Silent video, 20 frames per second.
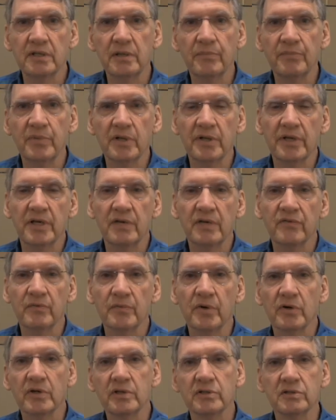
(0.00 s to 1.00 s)
the ability of
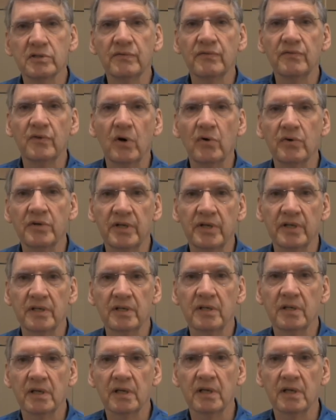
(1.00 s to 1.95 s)
Americans to vote in,